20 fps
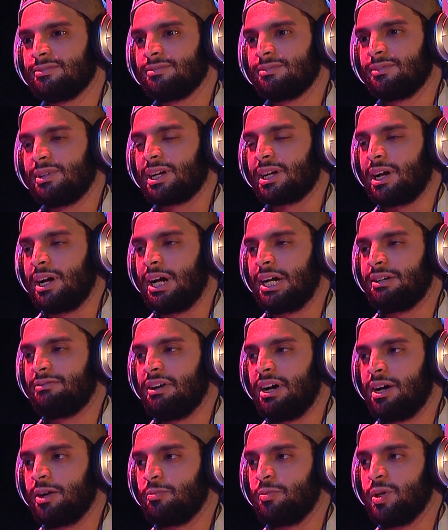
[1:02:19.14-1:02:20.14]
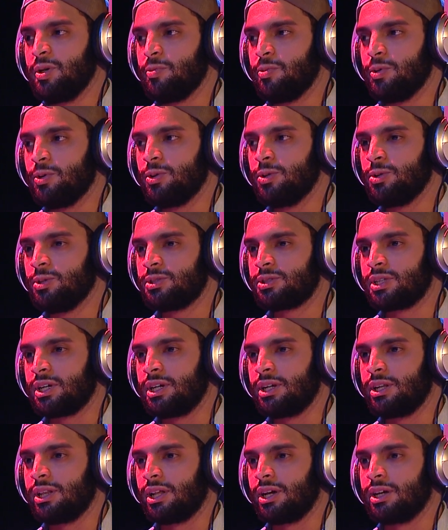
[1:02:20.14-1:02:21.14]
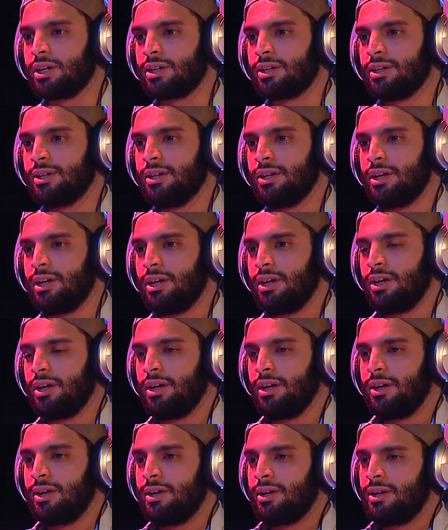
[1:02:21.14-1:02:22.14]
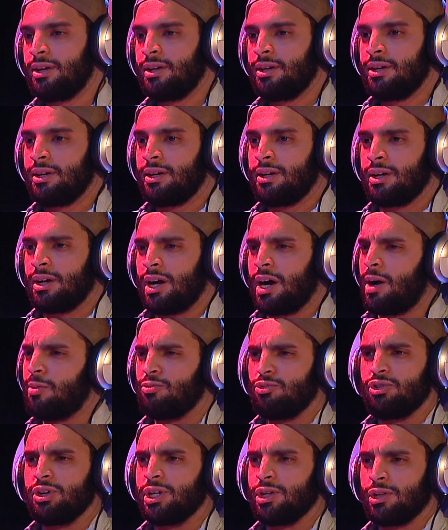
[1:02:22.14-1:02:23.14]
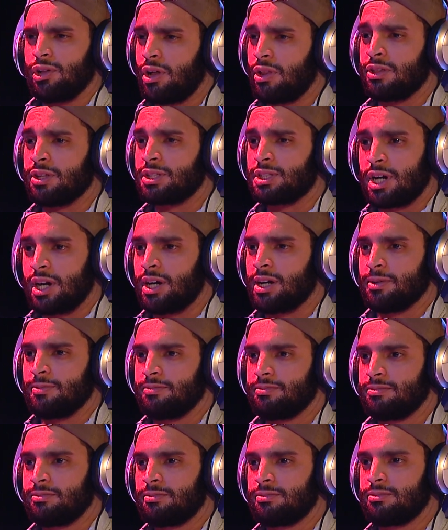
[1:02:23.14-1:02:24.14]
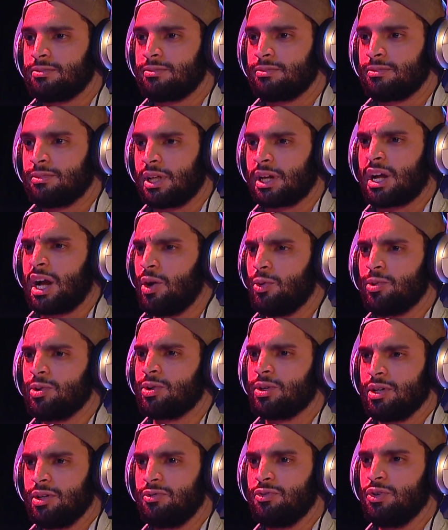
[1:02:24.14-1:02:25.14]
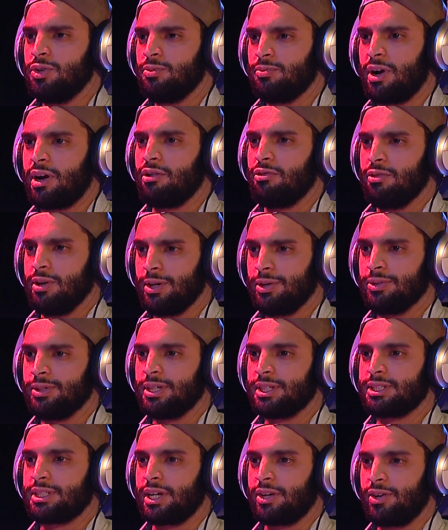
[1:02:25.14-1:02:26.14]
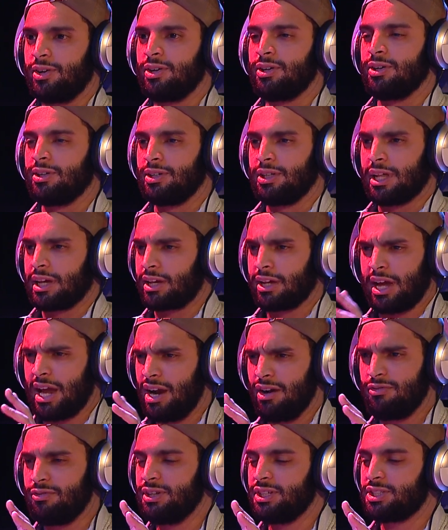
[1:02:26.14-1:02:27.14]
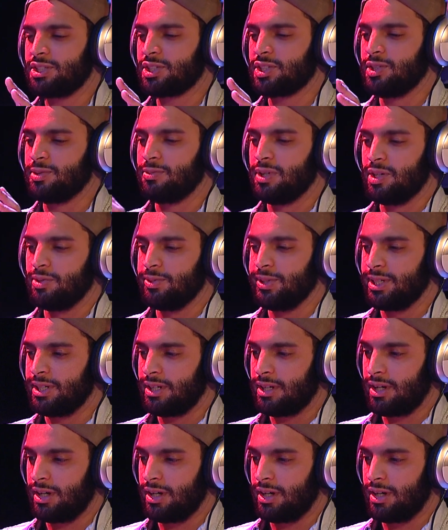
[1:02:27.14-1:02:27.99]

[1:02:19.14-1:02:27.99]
Like, I've had people who said, like, I'm real all the time. Like, I will give you my realness at all, like, every single moment.